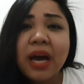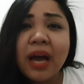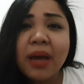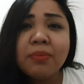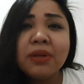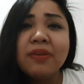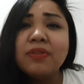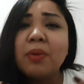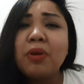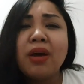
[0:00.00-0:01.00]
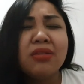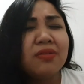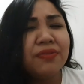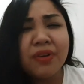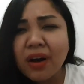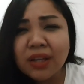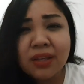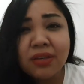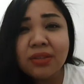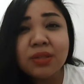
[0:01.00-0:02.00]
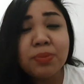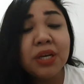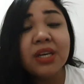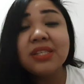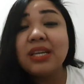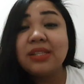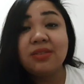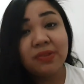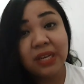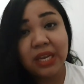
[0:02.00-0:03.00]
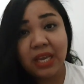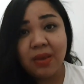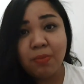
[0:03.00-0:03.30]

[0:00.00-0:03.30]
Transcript: time. Give them a lot of cuddles, because that's really